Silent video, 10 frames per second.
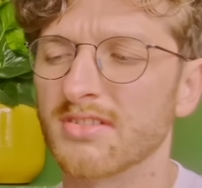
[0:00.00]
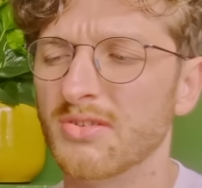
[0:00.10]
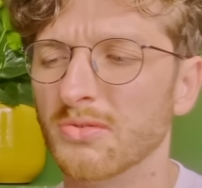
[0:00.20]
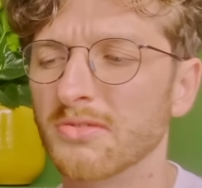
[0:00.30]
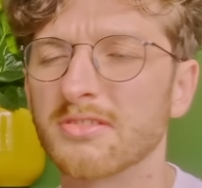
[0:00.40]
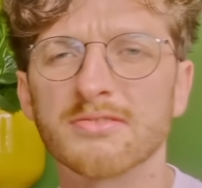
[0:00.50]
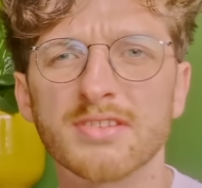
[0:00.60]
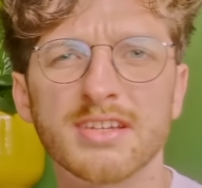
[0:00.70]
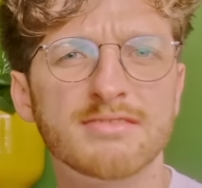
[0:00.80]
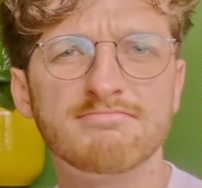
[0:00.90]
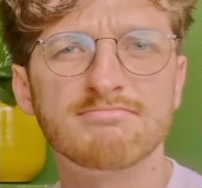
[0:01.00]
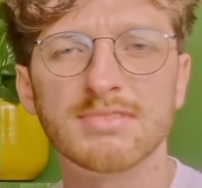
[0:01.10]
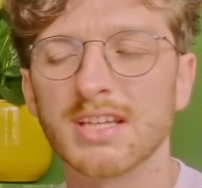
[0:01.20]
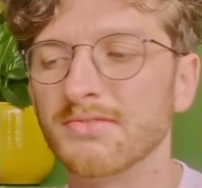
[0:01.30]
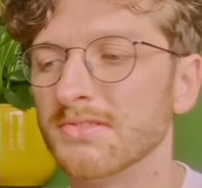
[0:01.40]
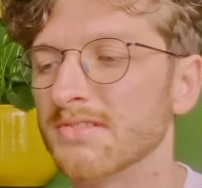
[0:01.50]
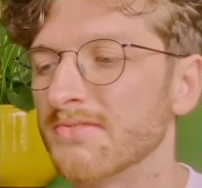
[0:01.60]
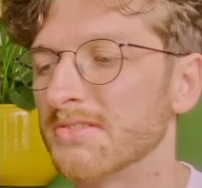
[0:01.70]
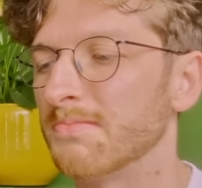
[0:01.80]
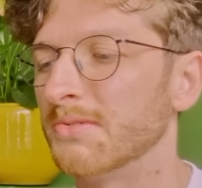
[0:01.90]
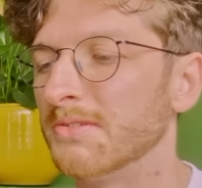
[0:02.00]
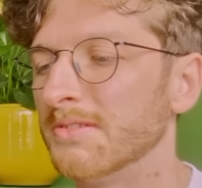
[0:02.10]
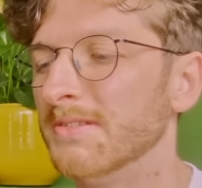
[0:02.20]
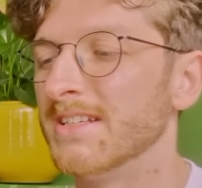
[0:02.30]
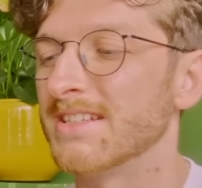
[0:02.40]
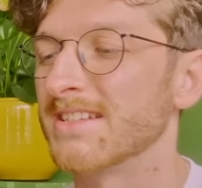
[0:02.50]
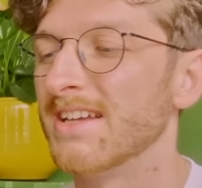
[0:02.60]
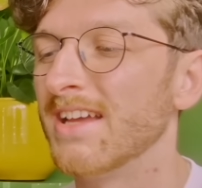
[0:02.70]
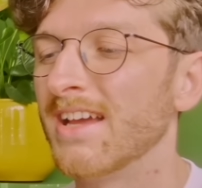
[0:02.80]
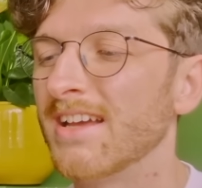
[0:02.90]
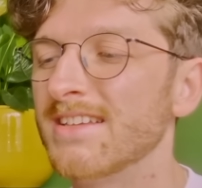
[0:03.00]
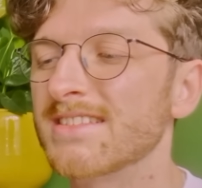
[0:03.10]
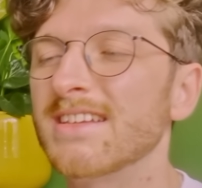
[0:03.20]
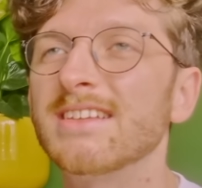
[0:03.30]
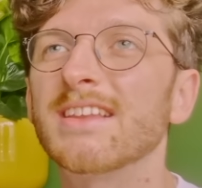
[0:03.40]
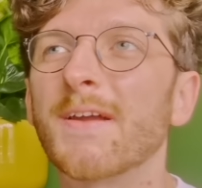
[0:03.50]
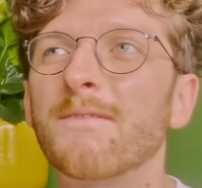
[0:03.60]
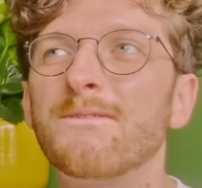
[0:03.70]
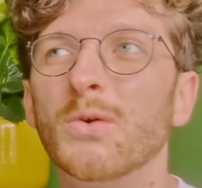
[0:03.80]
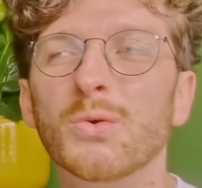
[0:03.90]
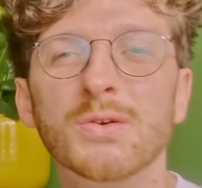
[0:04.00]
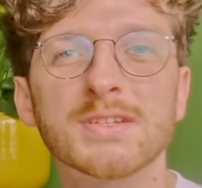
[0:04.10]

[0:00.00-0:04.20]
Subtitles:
North Korean levels of support, which he said it like 4